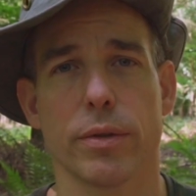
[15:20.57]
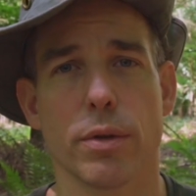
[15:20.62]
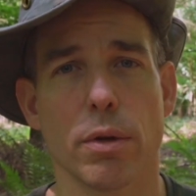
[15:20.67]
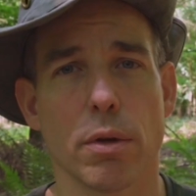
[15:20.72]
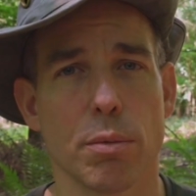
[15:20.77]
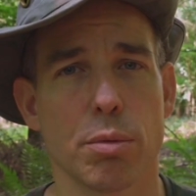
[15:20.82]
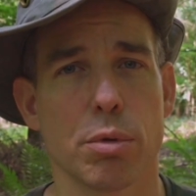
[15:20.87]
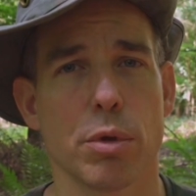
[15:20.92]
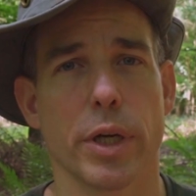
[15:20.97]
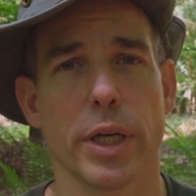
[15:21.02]
the
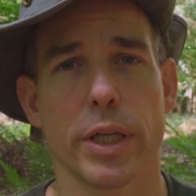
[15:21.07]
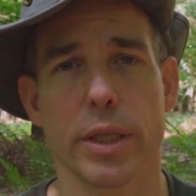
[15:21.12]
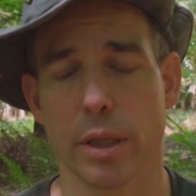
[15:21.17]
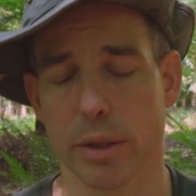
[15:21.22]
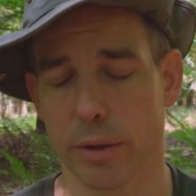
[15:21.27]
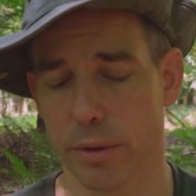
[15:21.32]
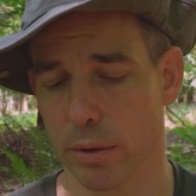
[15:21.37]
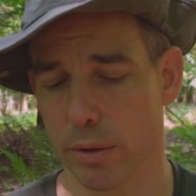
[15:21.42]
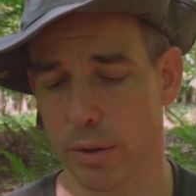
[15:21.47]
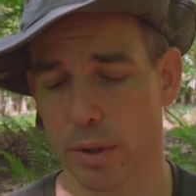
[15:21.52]

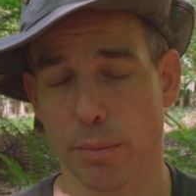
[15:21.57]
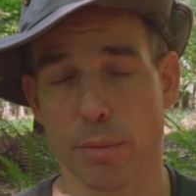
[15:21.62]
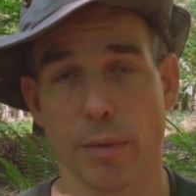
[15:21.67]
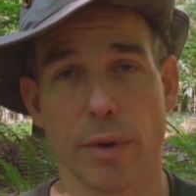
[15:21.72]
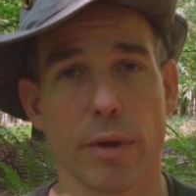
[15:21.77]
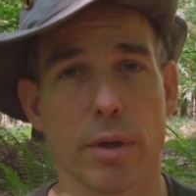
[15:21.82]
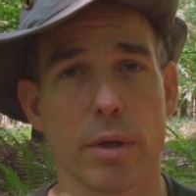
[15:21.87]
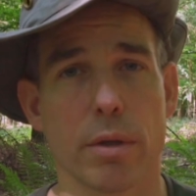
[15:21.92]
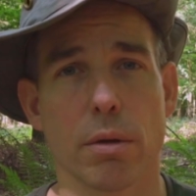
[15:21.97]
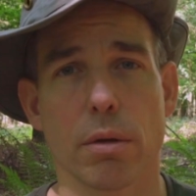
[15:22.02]
operating system,
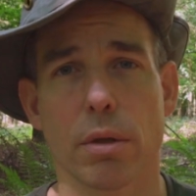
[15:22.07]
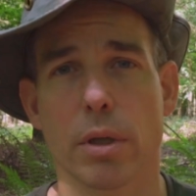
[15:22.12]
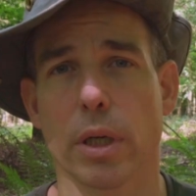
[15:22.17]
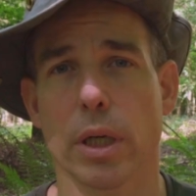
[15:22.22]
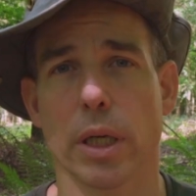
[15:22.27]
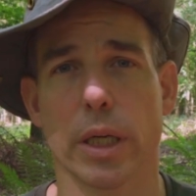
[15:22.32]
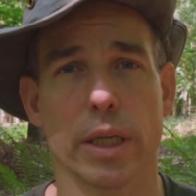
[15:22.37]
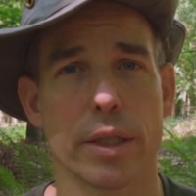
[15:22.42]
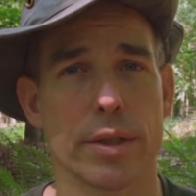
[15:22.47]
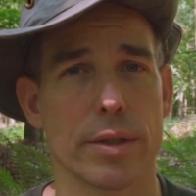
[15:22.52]
the Docker
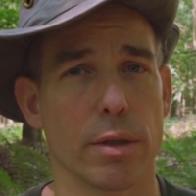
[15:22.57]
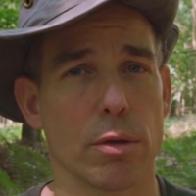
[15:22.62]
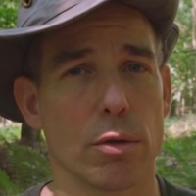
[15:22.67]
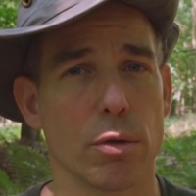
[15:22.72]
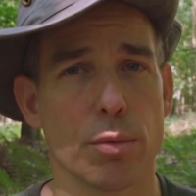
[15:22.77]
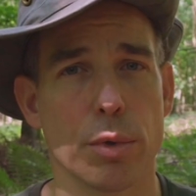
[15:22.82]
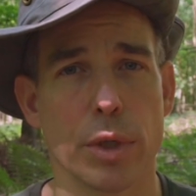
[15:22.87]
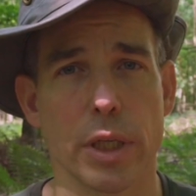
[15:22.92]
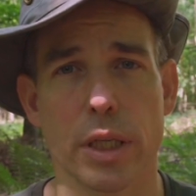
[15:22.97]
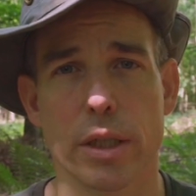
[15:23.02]
layer, the
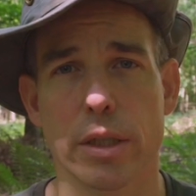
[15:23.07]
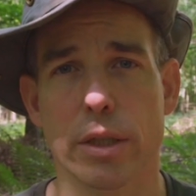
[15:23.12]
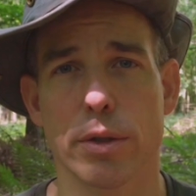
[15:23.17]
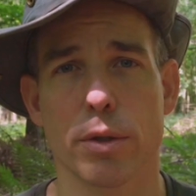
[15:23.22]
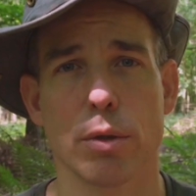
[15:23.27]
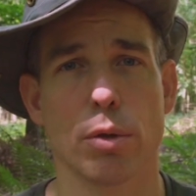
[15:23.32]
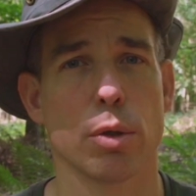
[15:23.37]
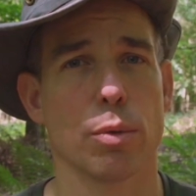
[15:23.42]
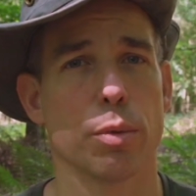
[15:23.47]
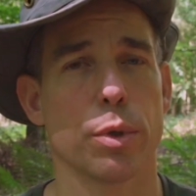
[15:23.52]

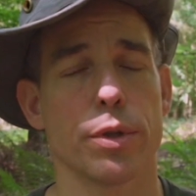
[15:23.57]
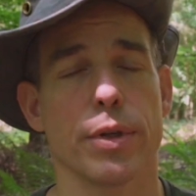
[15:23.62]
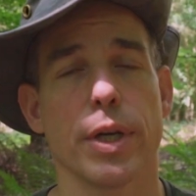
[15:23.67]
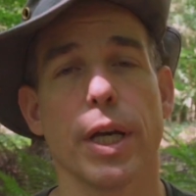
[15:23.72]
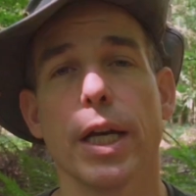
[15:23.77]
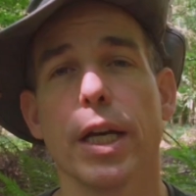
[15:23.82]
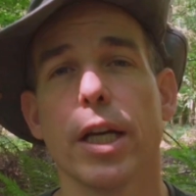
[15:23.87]
Kubernetes universe,